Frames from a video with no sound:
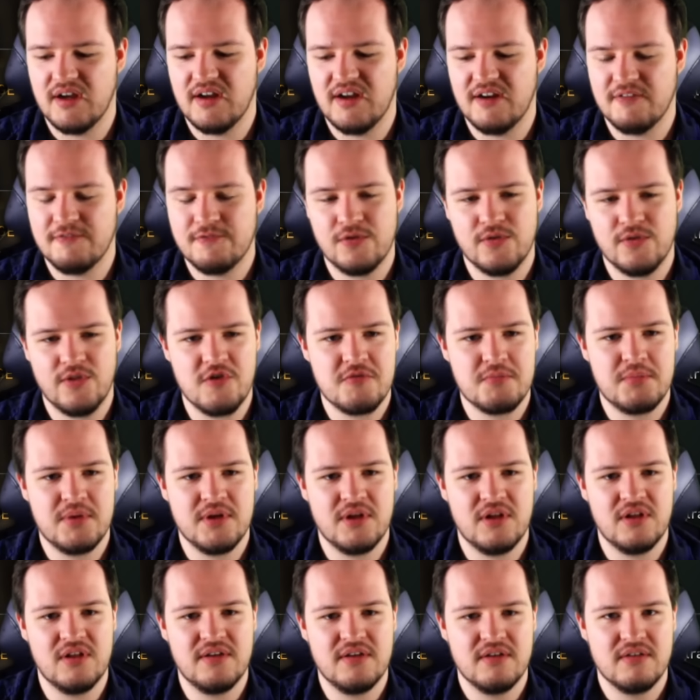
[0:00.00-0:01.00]
For this
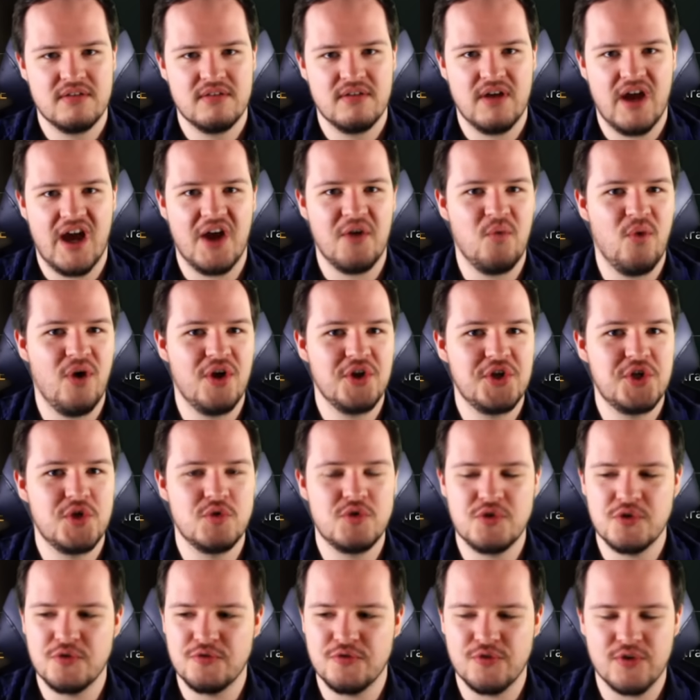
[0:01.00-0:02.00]
build, I want you
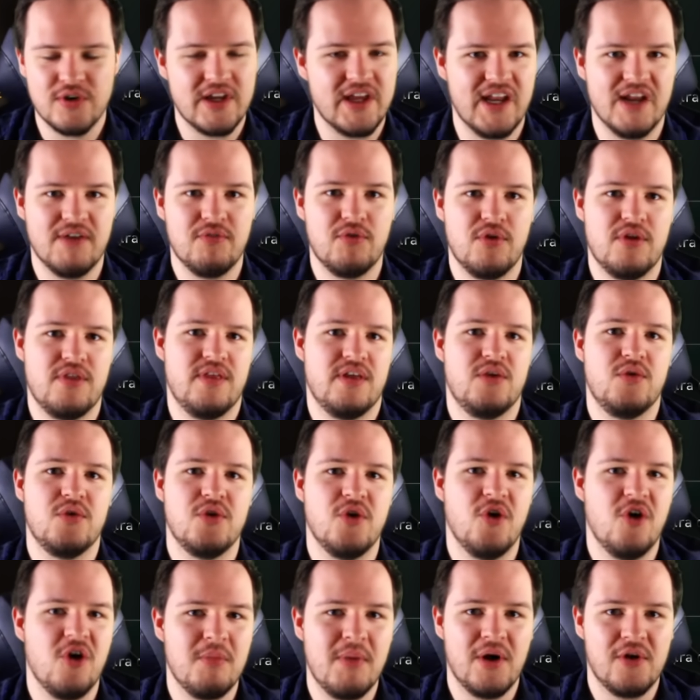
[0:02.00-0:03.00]
to forget everything you
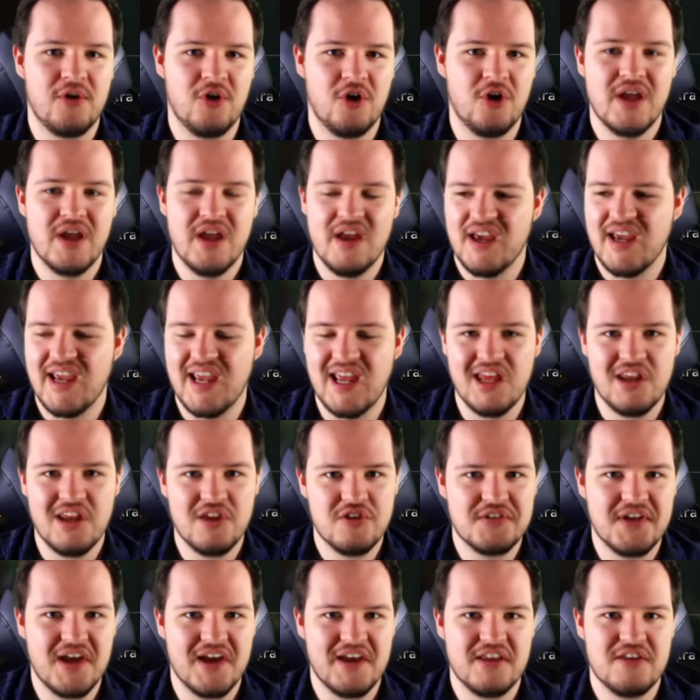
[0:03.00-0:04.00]
know about armor. It
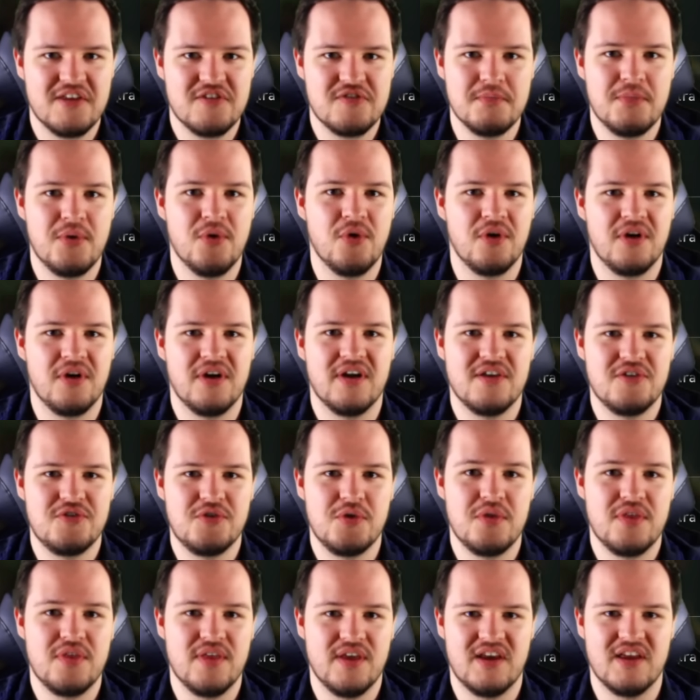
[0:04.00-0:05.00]
is not as important as
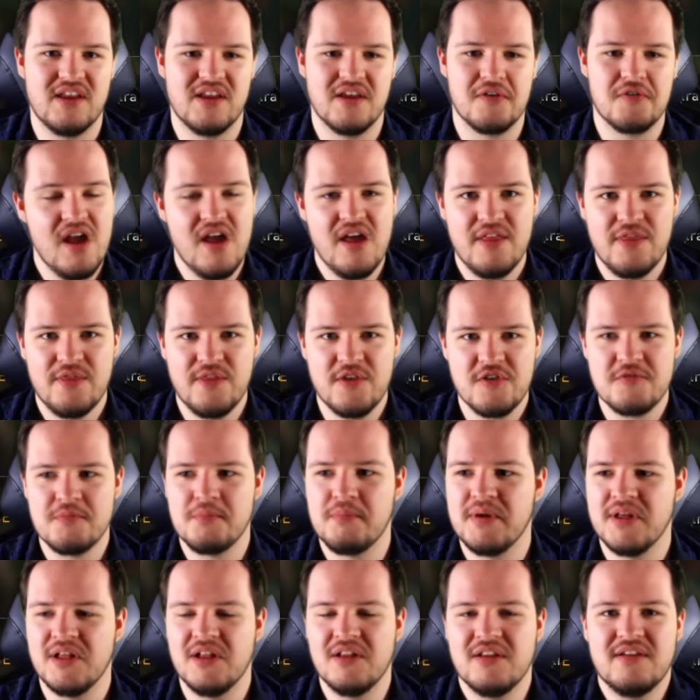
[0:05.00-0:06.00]
you think it is. This
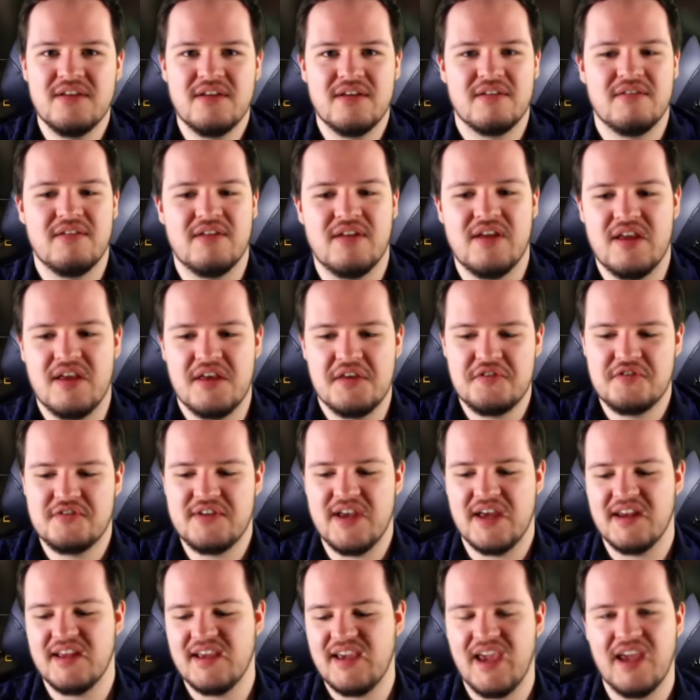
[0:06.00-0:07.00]
build is
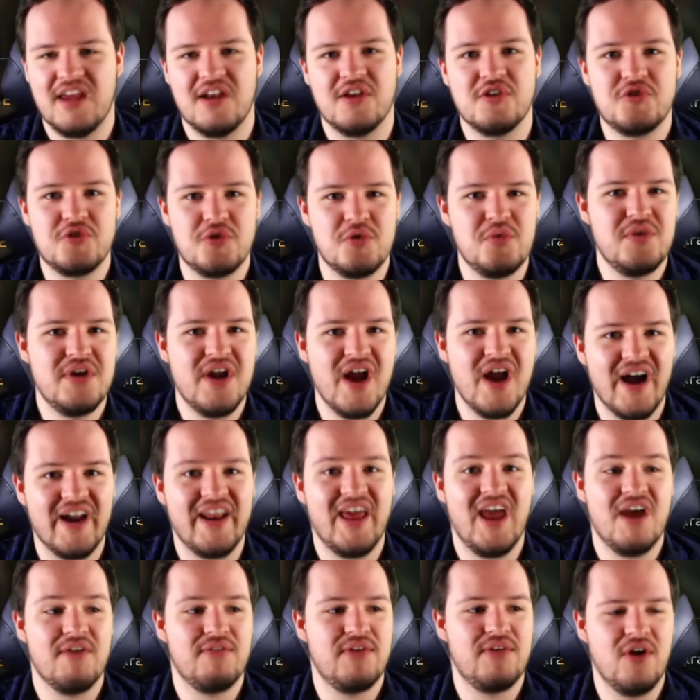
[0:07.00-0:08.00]
dedicated to not
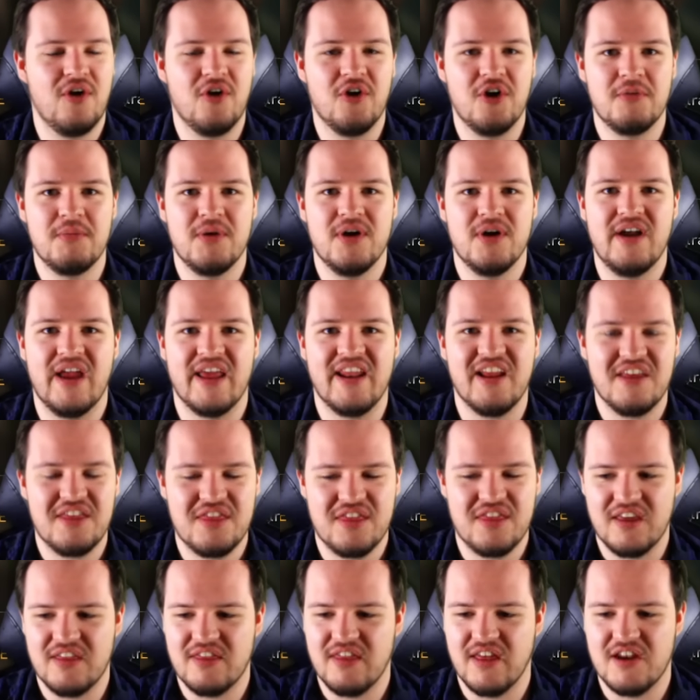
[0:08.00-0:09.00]
having armor, and I
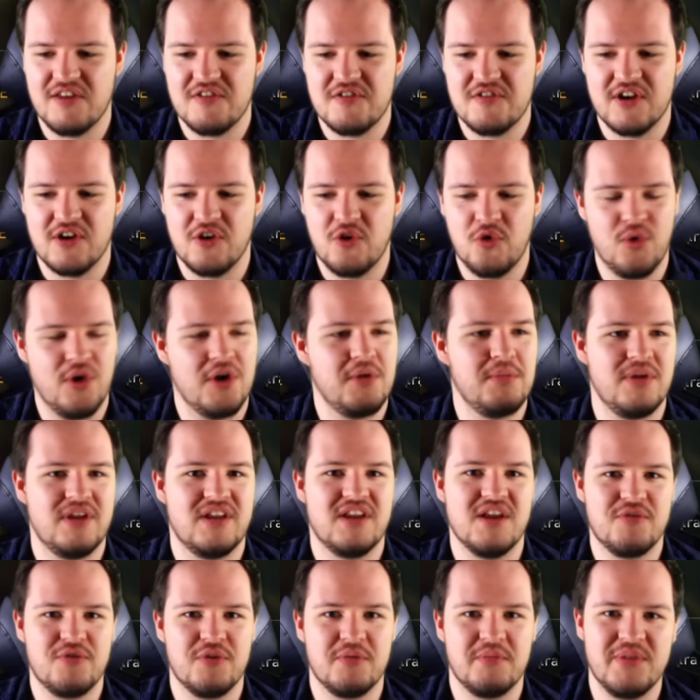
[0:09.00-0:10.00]
think that is an incredibly
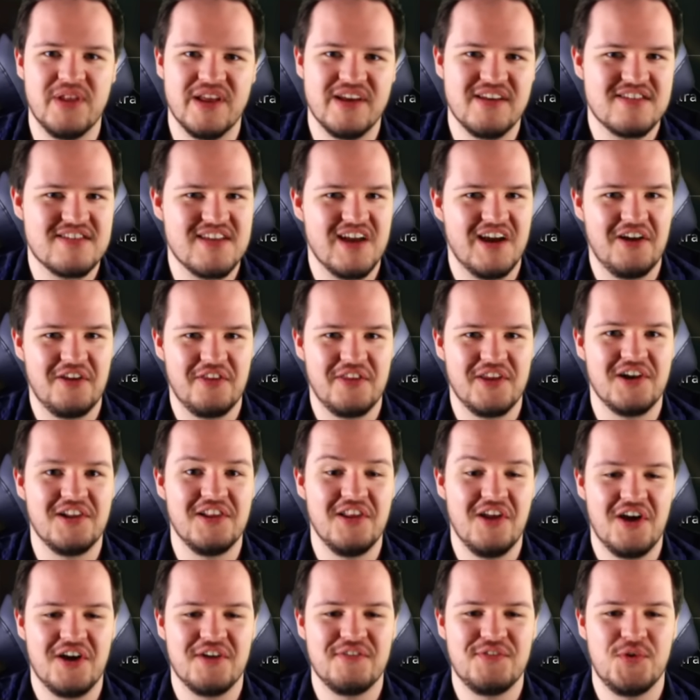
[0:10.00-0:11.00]
different playstyle than a
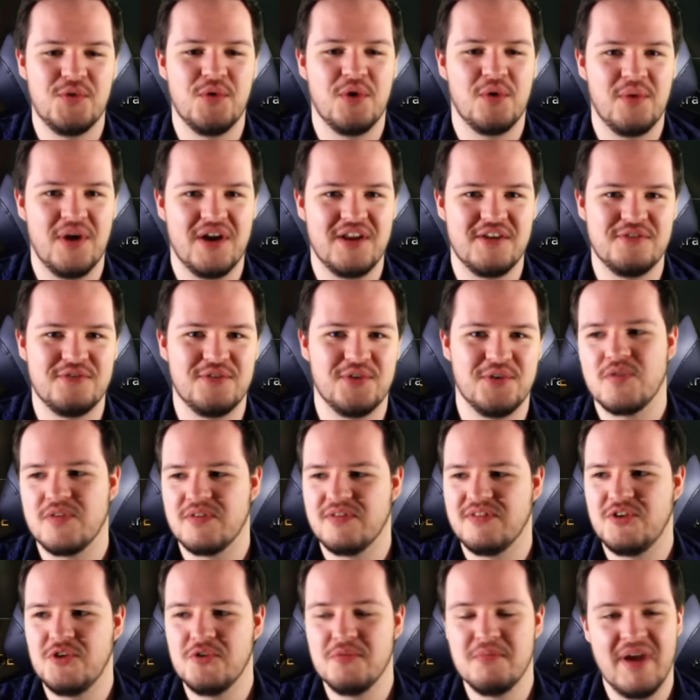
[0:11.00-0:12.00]
lot of you are ready
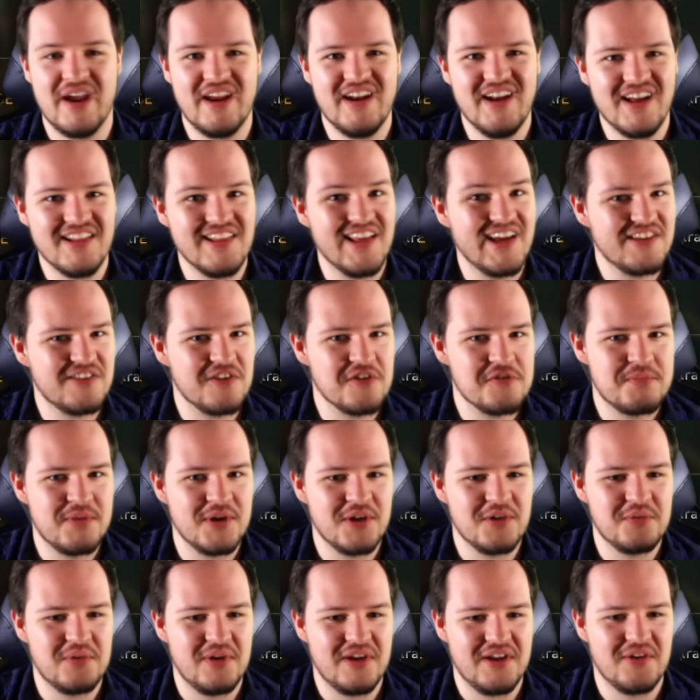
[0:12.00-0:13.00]
for. You may not like this
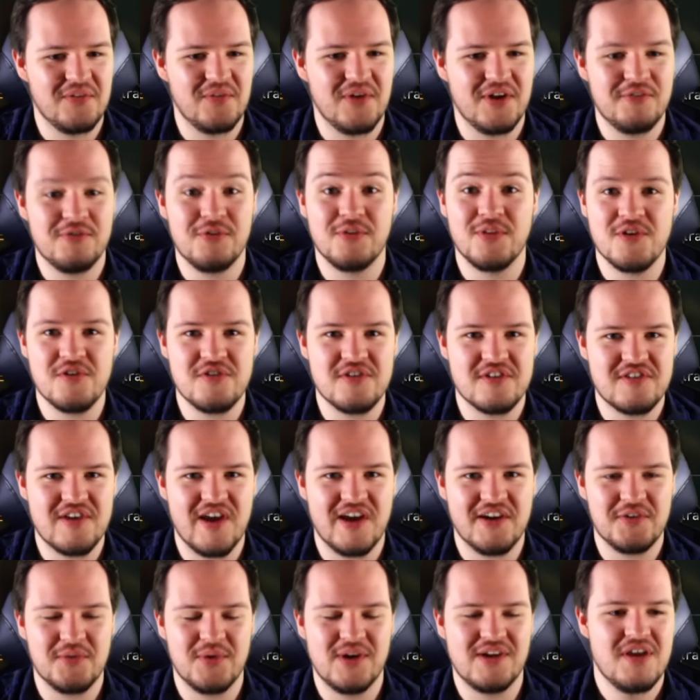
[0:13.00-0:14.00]
build right away for this
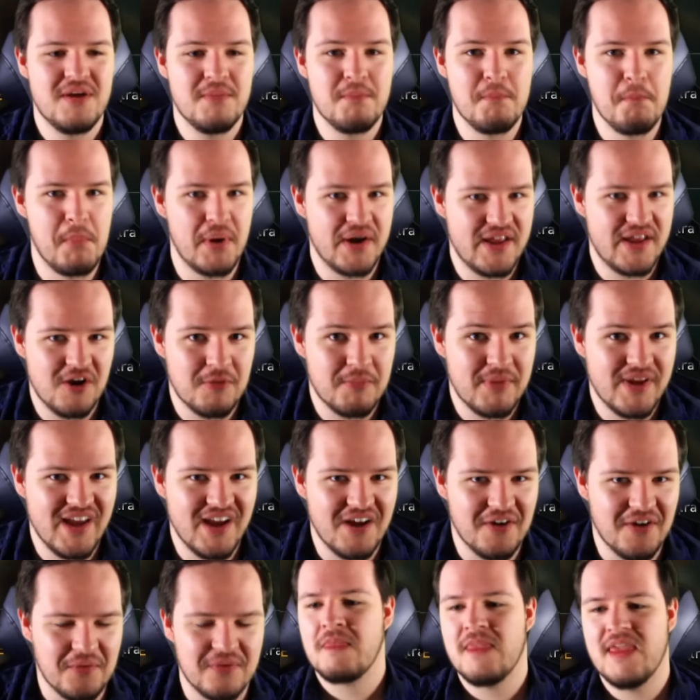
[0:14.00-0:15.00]
exact reason, but hear me
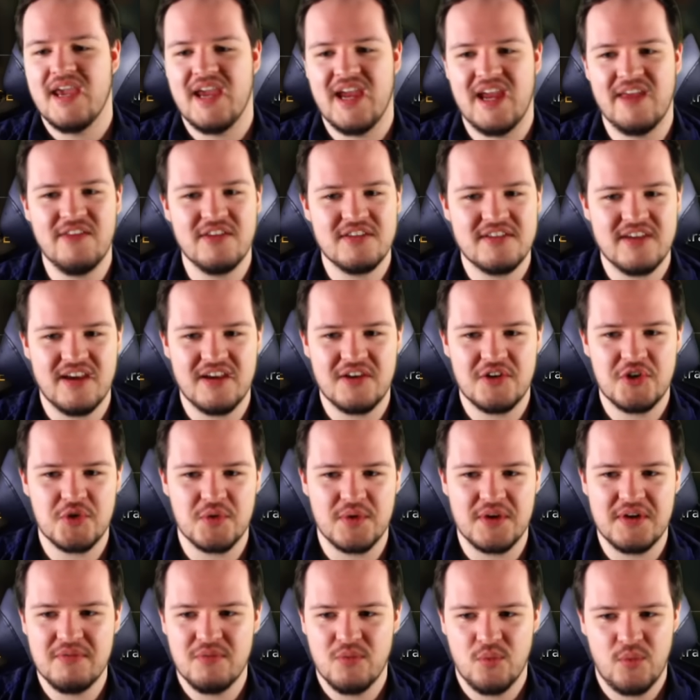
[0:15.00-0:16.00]
out. In the tank
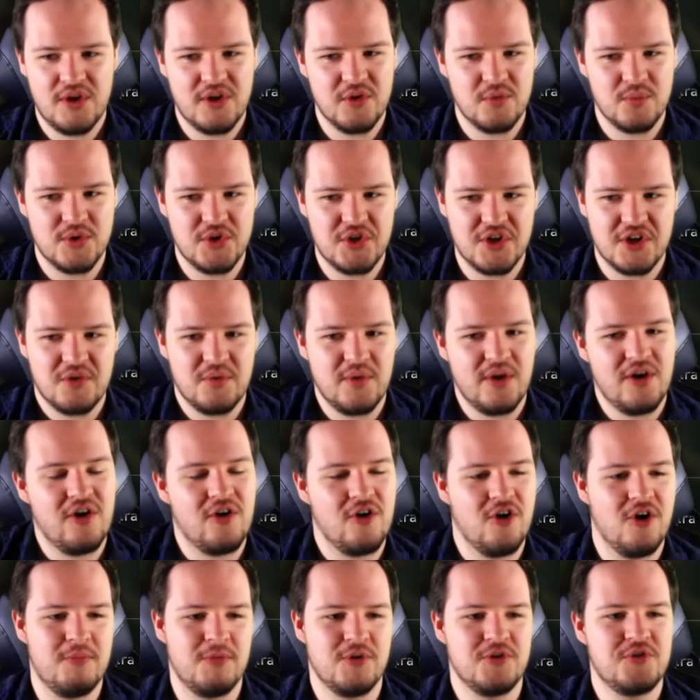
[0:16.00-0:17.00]
tree, we can regenerate our
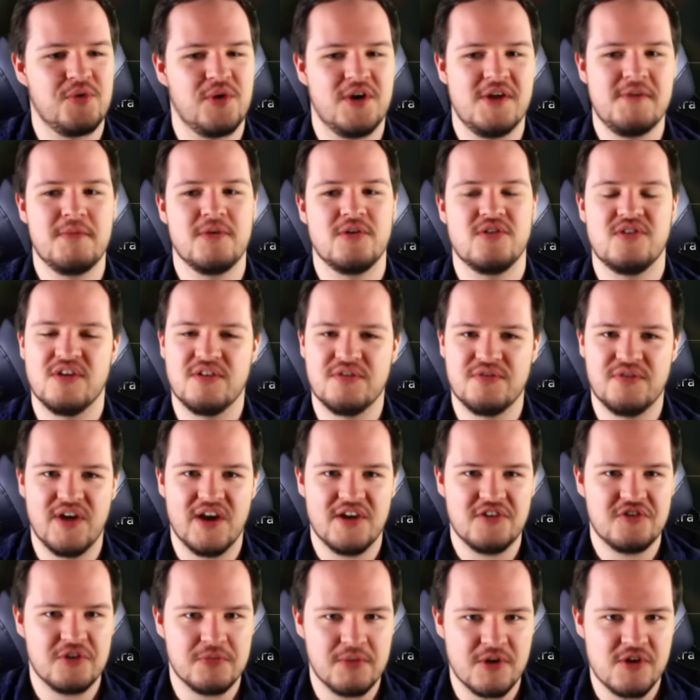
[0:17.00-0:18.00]
armor 20%
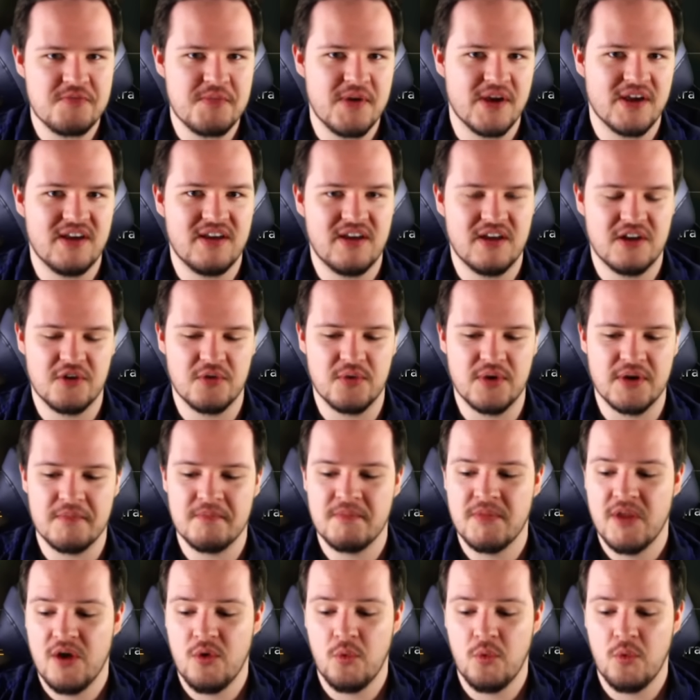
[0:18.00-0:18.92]
faster by speccing into it.